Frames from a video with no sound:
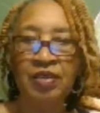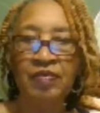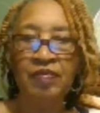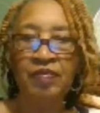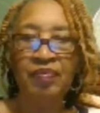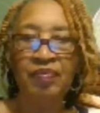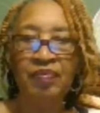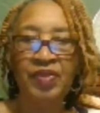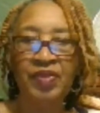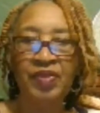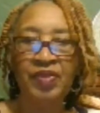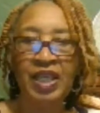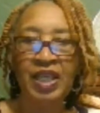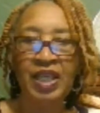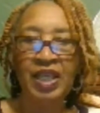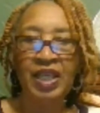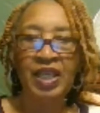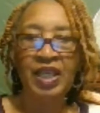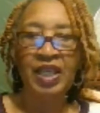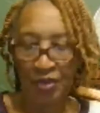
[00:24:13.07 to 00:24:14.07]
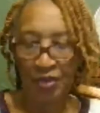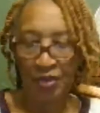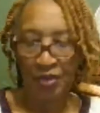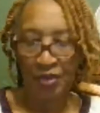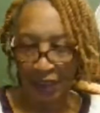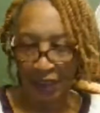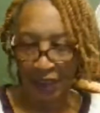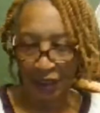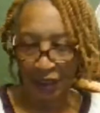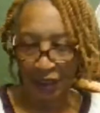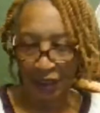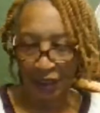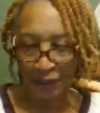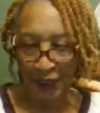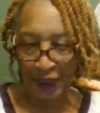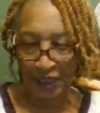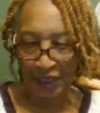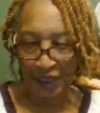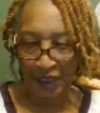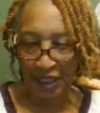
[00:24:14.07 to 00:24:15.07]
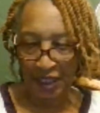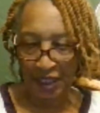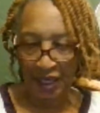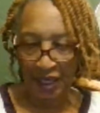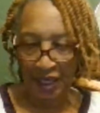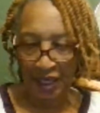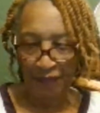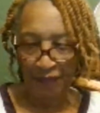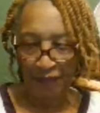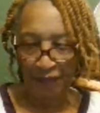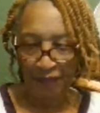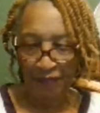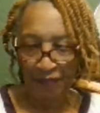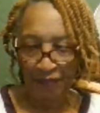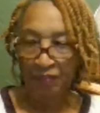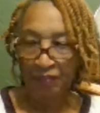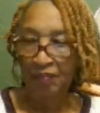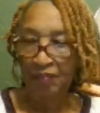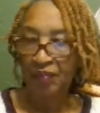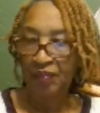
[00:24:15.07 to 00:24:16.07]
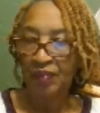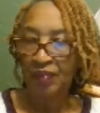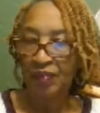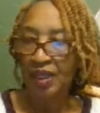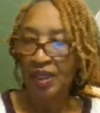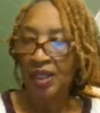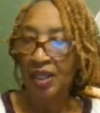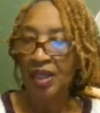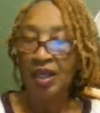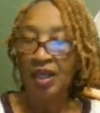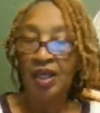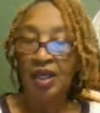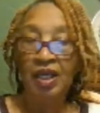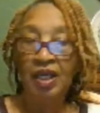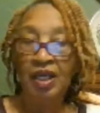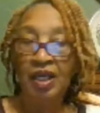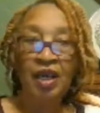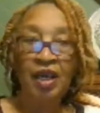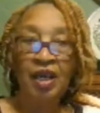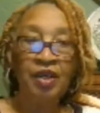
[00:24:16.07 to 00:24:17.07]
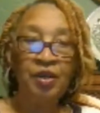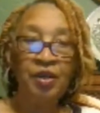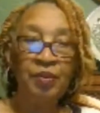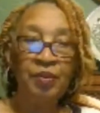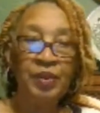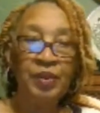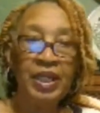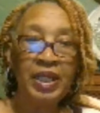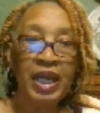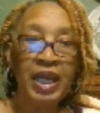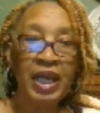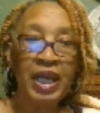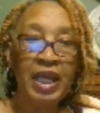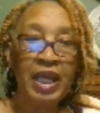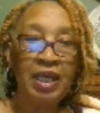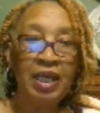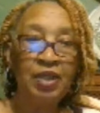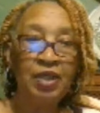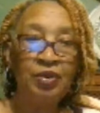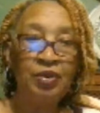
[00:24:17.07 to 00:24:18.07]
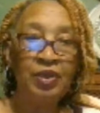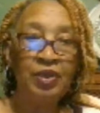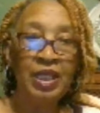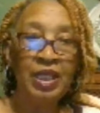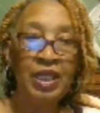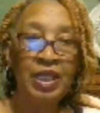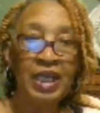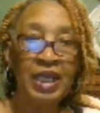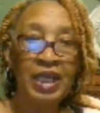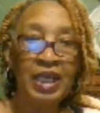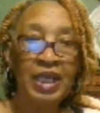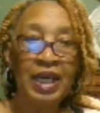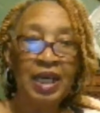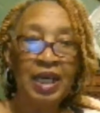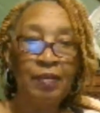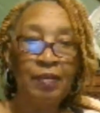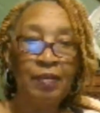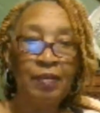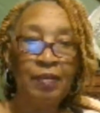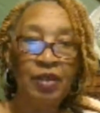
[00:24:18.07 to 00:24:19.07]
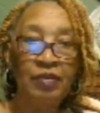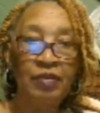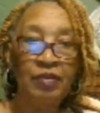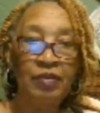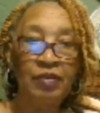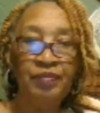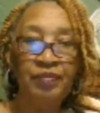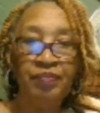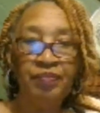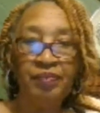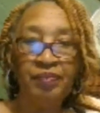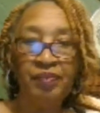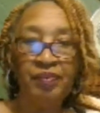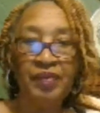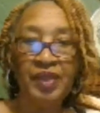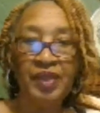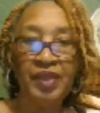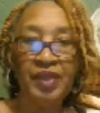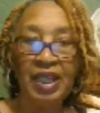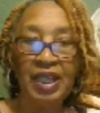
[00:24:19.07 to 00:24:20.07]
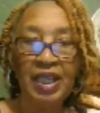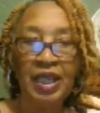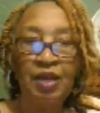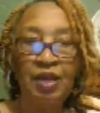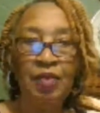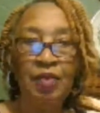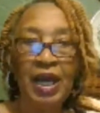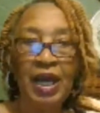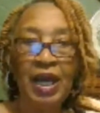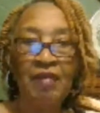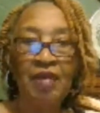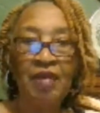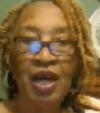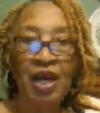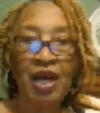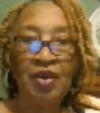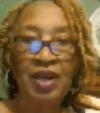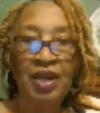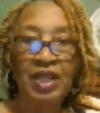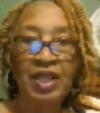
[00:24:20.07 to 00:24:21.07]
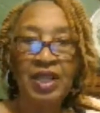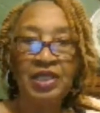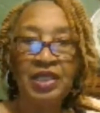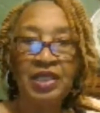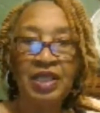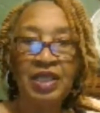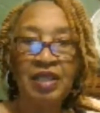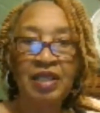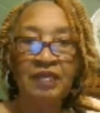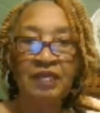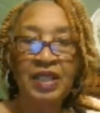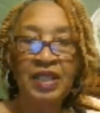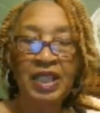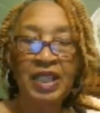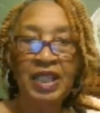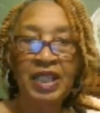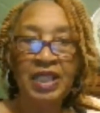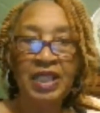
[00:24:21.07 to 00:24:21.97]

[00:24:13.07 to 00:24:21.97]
And when you look at those pictures now, y'all know when they had Luton Lenny come over and he would have all that stuff in his